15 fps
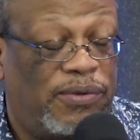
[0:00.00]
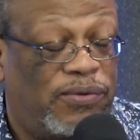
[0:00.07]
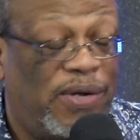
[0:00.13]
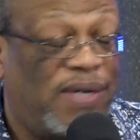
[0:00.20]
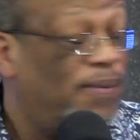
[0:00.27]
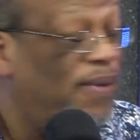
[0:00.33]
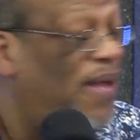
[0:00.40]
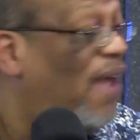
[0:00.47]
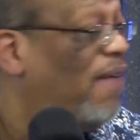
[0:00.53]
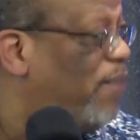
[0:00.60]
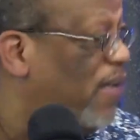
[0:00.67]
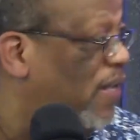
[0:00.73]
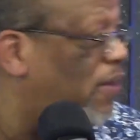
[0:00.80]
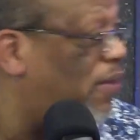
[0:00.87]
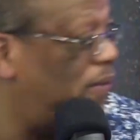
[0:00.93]
trust me, I've
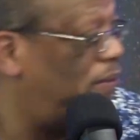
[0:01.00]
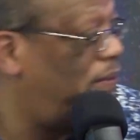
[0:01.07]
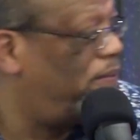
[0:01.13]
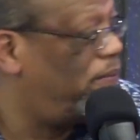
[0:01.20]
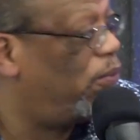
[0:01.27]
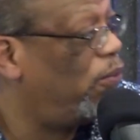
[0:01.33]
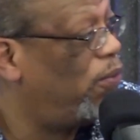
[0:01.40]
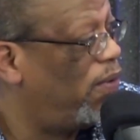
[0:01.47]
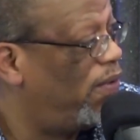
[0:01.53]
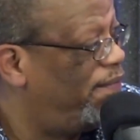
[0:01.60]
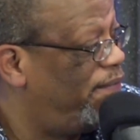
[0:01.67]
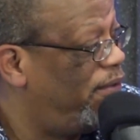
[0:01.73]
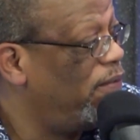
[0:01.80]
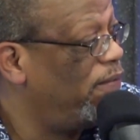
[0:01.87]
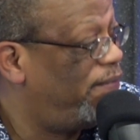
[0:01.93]
been through through a
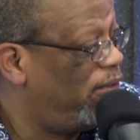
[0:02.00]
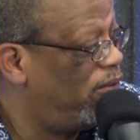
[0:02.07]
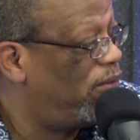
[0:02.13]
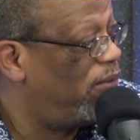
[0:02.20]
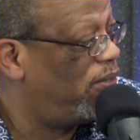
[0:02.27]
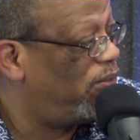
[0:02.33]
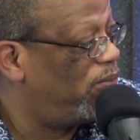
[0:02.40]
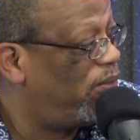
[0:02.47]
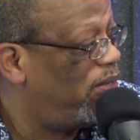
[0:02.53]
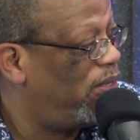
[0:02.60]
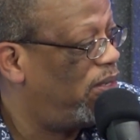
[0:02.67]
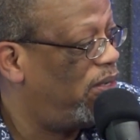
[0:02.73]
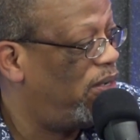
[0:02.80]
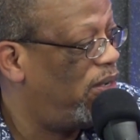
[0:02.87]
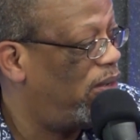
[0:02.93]
few funerals where
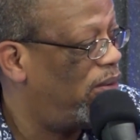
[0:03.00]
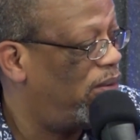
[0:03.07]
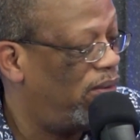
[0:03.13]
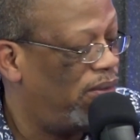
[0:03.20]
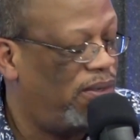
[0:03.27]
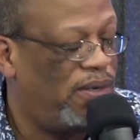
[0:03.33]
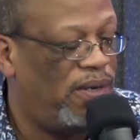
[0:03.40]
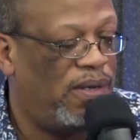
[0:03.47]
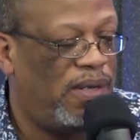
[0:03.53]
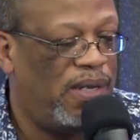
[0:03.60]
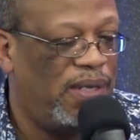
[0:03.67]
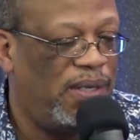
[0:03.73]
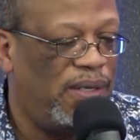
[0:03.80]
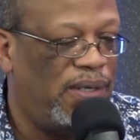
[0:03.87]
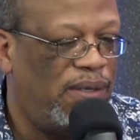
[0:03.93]
you know, you know,
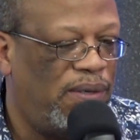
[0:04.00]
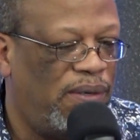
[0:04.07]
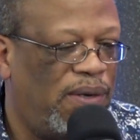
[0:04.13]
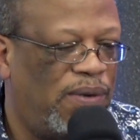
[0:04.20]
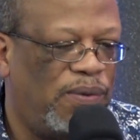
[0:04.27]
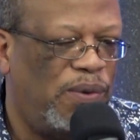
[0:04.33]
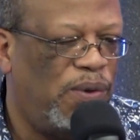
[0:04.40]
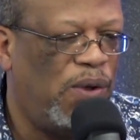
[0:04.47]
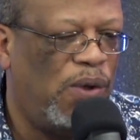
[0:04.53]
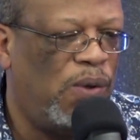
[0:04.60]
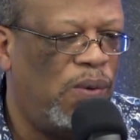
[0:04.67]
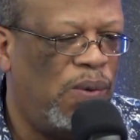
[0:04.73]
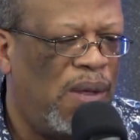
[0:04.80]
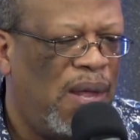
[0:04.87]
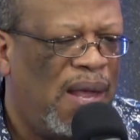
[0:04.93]
it, you don't
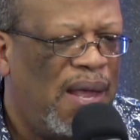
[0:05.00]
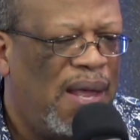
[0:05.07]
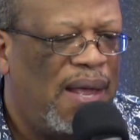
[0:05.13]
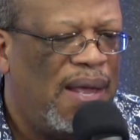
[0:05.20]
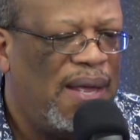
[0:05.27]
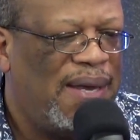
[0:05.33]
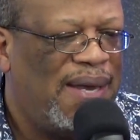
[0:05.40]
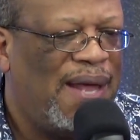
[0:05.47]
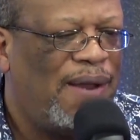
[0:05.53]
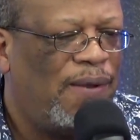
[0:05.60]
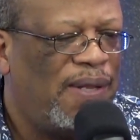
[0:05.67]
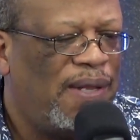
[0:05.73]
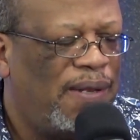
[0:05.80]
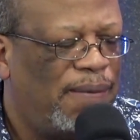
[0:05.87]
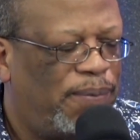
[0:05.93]
know, and not
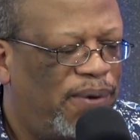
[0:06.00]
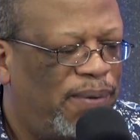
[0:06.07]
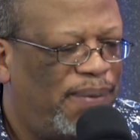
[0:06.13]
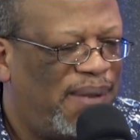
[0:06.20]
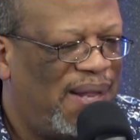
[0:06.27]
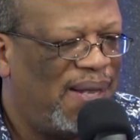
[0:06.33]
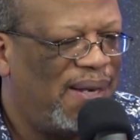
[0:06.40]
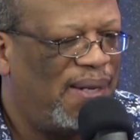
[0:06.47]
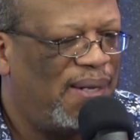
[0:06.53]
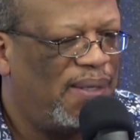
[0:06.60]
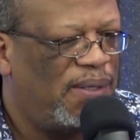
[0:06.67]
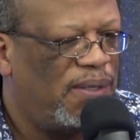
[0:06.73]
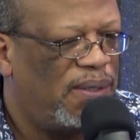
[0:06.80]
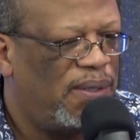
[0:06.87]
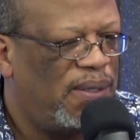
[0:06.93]
only the pre planning.
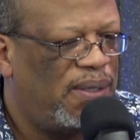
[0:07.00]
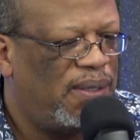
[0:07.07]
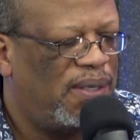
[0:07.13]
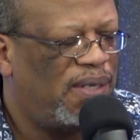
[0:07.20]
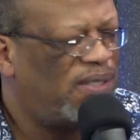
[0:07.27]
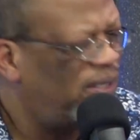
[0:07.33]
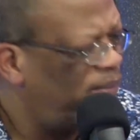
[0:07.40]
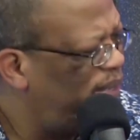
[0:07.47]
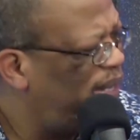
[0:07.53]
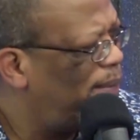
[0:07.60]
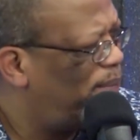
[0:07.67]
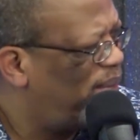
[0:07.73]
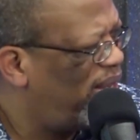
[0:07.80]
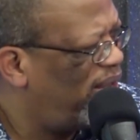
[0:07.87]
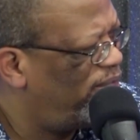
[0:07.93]
There should be a
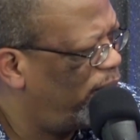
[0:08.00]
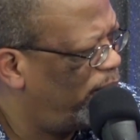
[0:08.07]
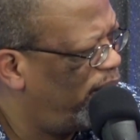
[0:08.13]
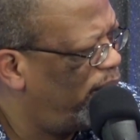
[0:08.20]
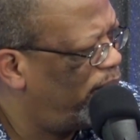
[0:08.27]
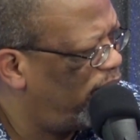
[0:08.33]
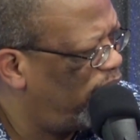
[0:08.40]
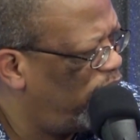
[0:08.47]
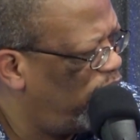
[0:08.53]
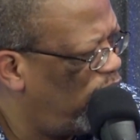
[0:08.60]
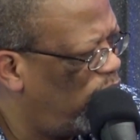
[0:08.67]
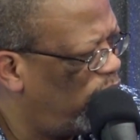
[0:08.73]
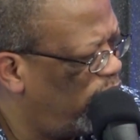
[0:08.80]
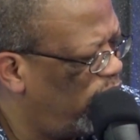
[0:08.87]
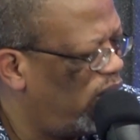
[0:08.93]
plan for people to
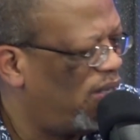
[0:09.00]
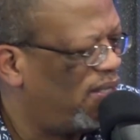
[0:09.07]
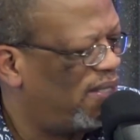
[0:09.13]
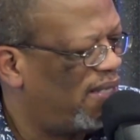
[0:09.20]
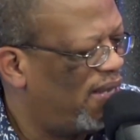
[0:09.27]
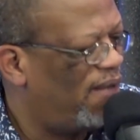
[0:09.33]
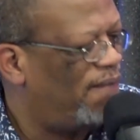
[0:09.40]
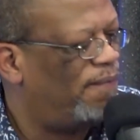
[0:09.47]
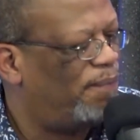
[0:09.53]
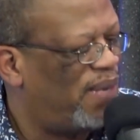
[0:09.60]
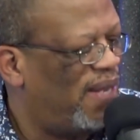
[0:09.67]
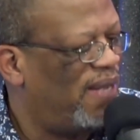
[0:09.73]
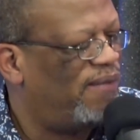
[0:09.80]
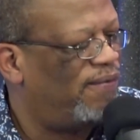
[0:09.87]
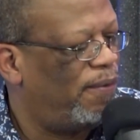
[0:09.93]
know. Do y'all set up
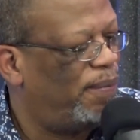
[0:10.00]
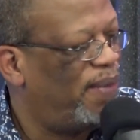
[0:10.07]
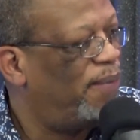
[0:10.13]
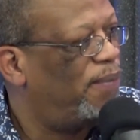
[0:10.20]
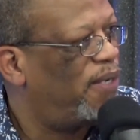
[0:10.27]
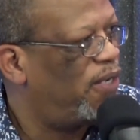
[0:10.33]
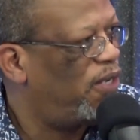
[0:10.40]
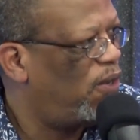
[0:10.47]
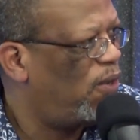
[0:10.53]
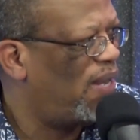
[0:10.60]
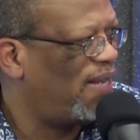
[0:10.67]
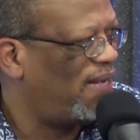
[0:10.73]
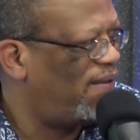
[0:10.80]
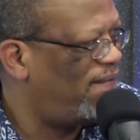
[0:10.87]
plans for people to know, like the